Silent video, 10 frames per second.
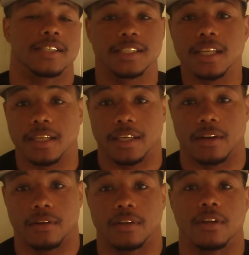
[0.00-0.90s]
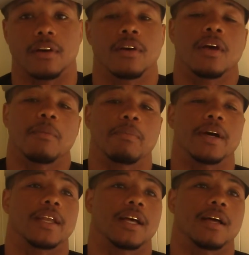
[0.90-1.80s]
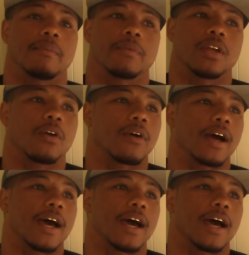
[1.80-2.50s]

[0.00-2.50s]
Castillo. You know, but um, you know,